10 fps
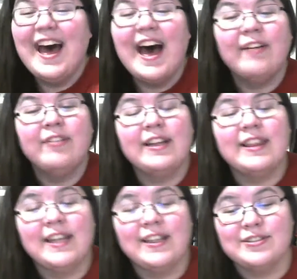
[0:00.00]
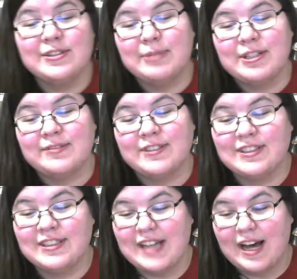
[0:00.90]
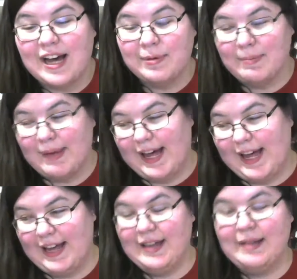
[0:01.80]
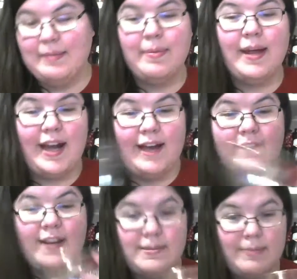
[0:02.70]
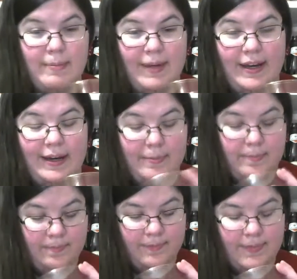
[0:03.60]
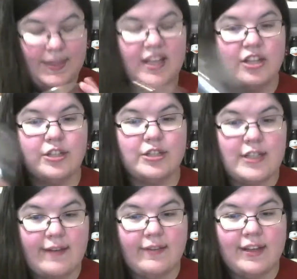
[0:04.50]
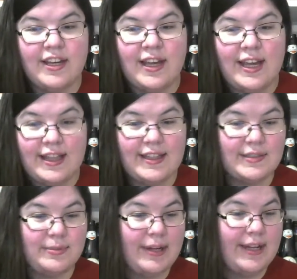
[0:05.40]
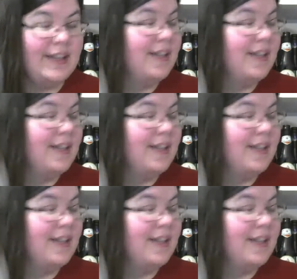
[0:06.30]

I want to thank you so much for stopping by, but I finished my beer. You should definitely get this one.